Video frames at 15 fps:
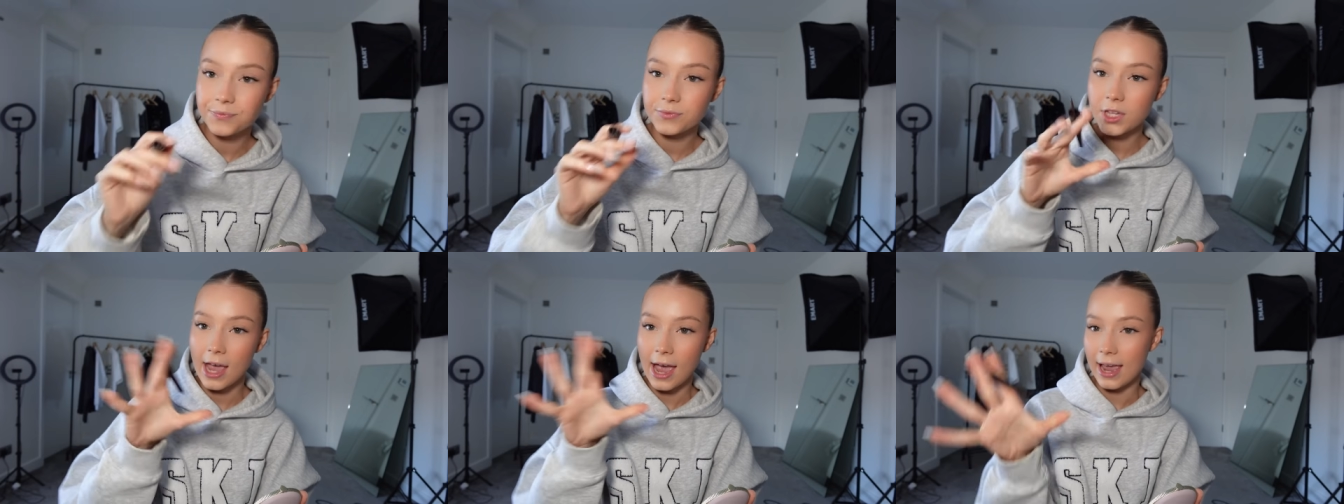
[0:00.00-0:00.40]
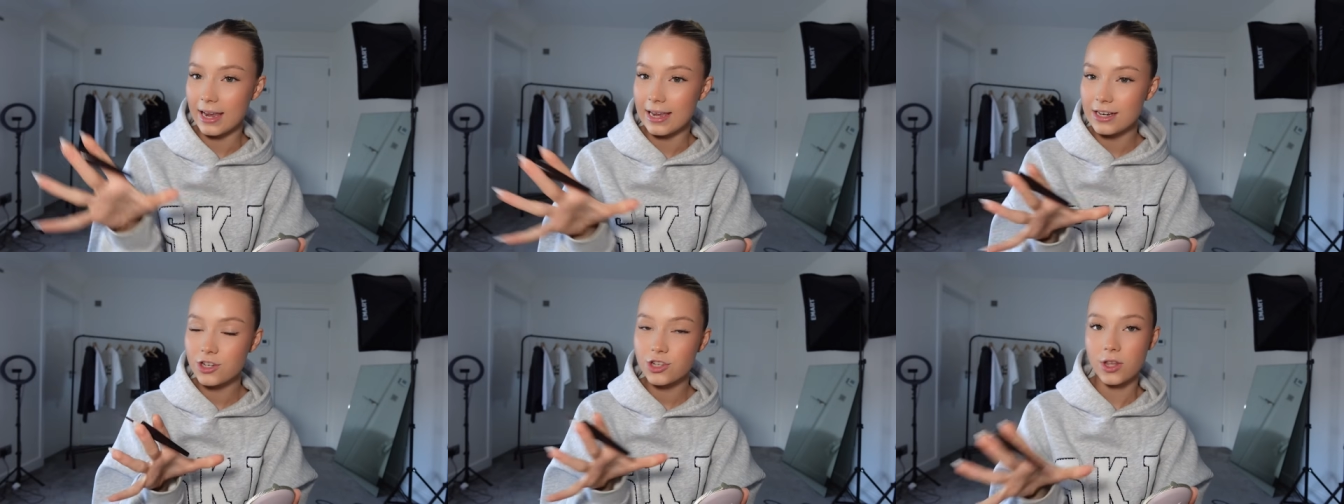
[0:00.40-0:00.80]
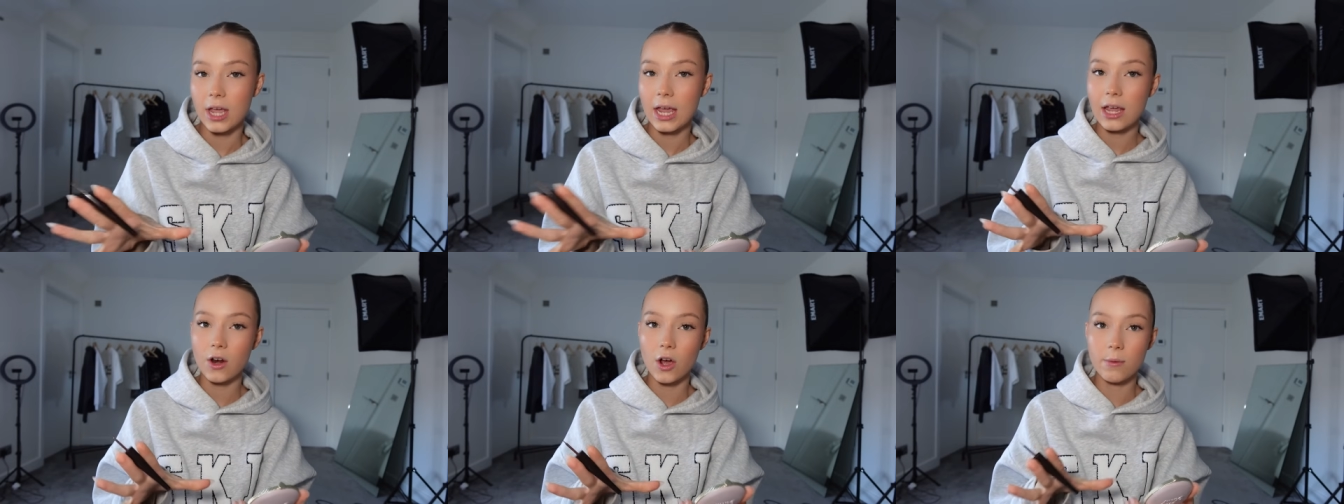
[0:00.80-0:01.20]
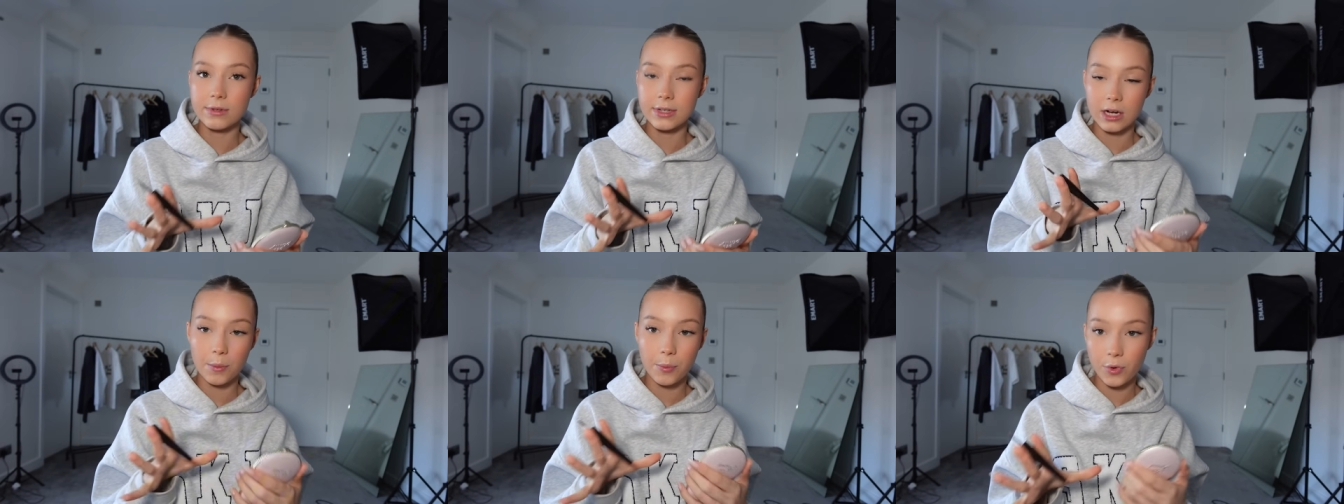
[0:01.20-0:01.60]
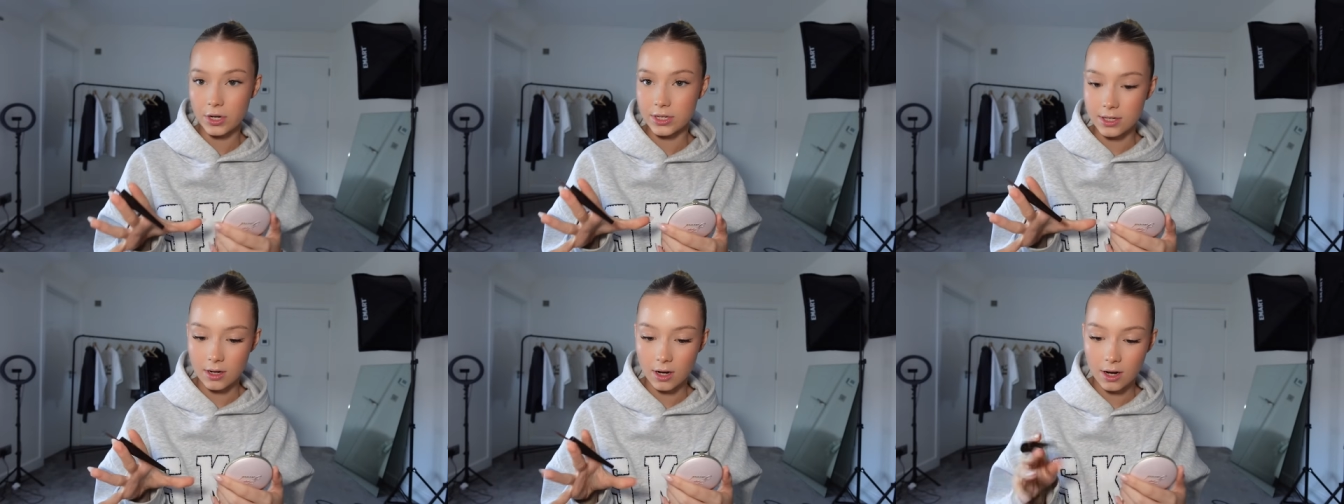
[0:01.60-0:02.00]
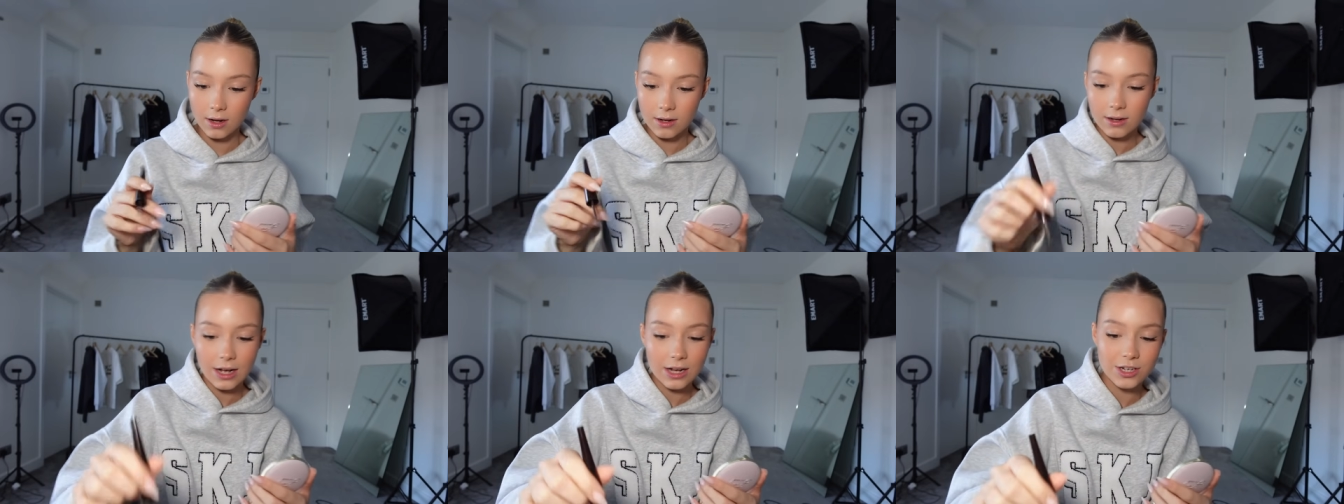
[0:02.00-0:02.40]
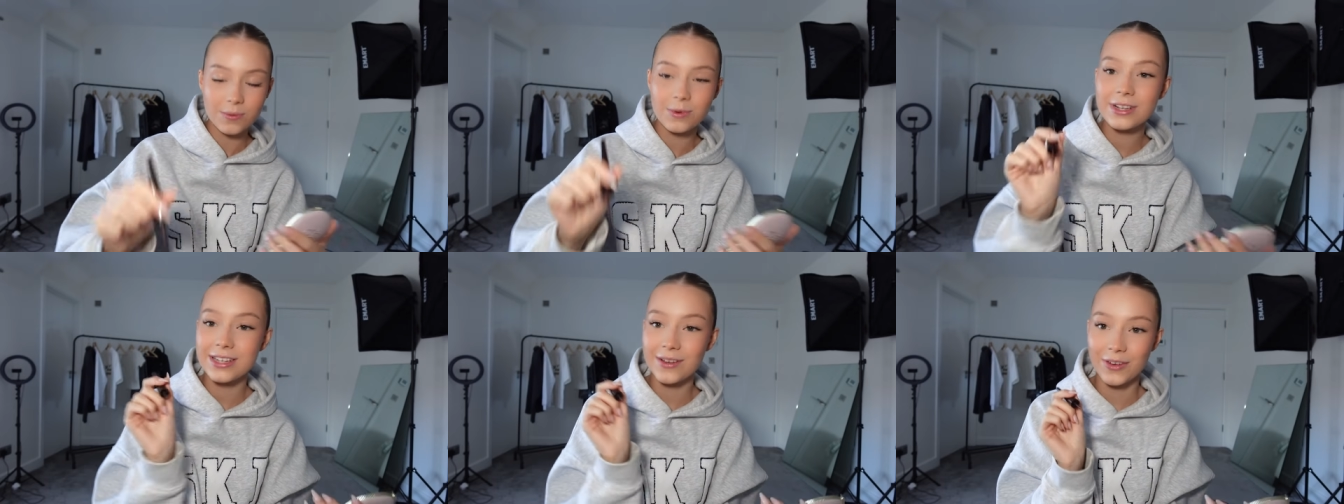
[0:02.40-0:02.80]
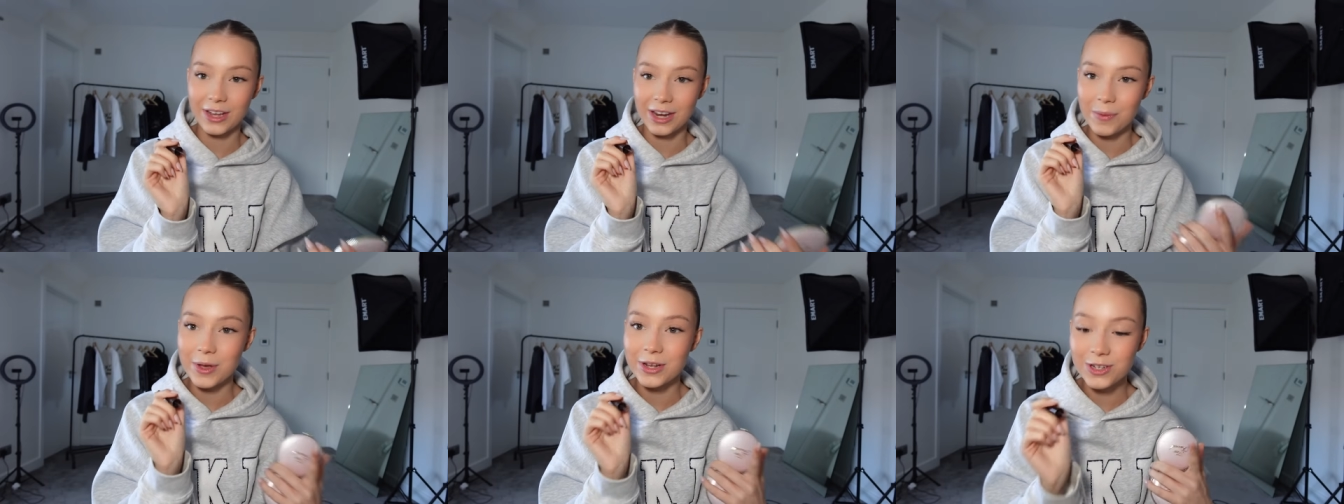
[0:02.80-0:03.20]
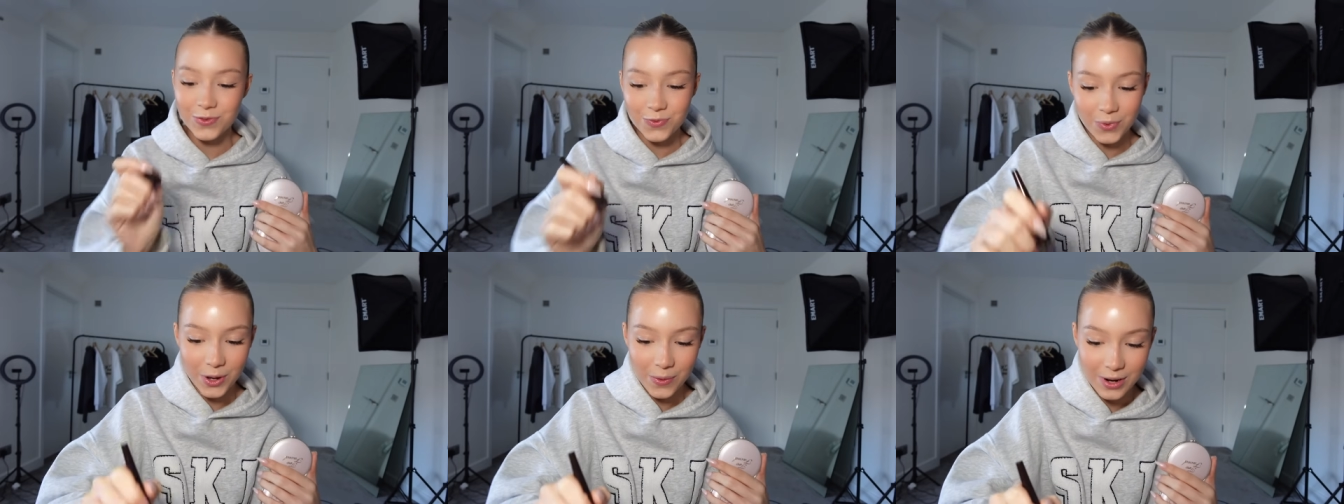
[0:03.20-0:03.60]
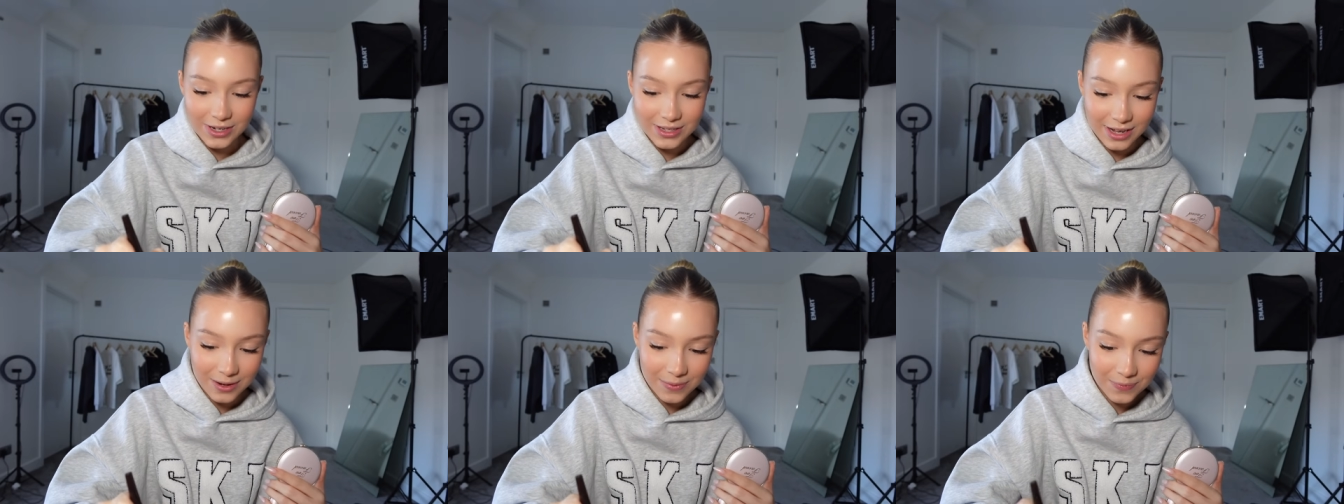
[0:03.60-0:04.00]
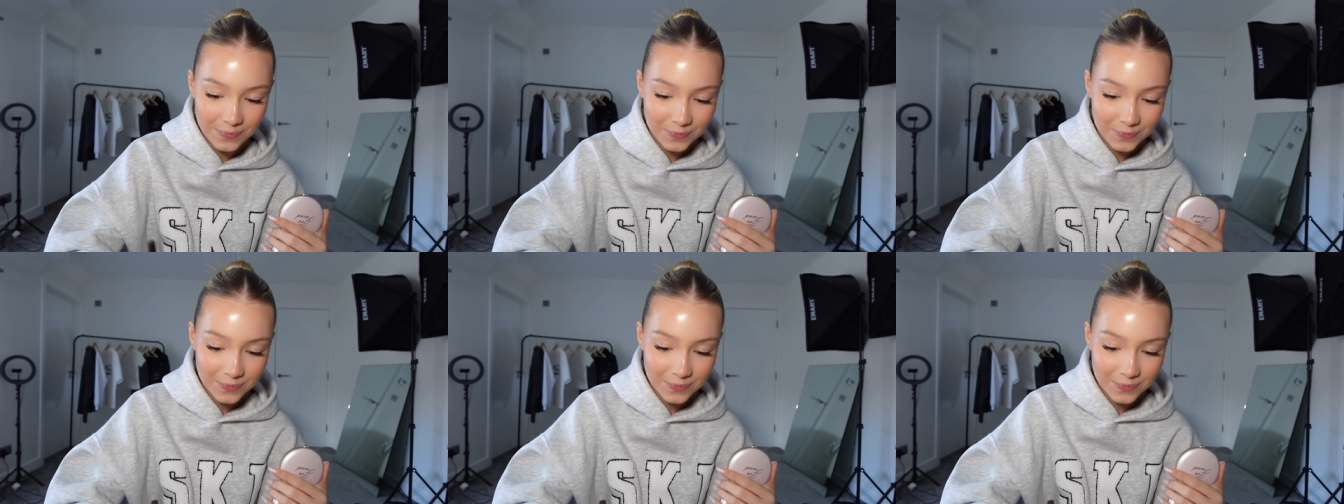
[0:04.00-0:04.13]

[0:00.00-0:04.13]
cage thing and I was like a prisoner. Actually, I'm gonna see if I can get any pictures from when I worked there.